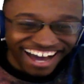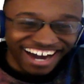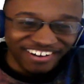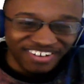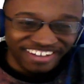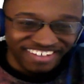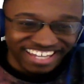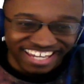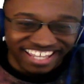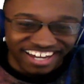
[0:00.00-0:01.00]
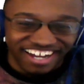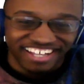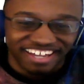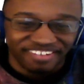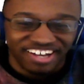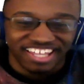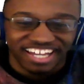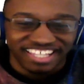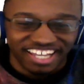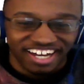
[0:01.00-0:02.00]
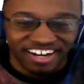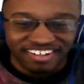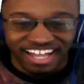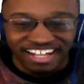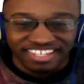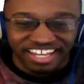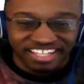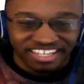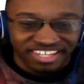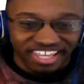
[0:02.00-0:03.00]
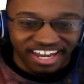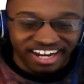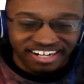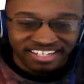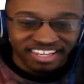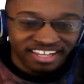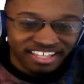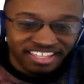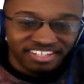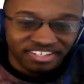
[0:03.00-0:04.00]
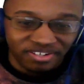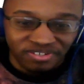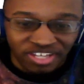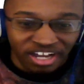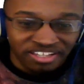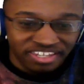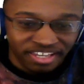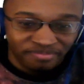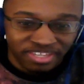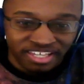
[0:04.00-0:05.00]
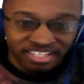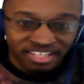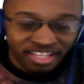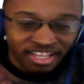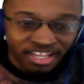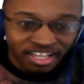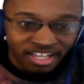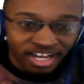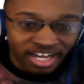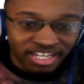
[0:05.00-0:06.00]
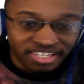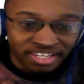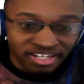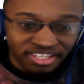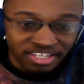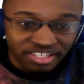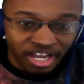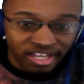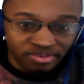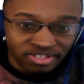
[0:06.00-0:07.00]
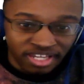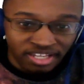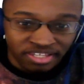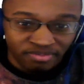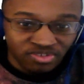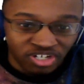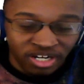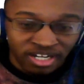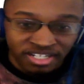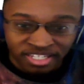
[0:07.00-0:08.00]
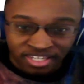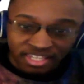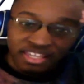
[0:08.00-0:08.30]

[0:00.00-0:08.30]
I wouldn't even get on. I'm about like, nah, I'll take the stairs. This dude's on something. I seriously thought he was on some drugs.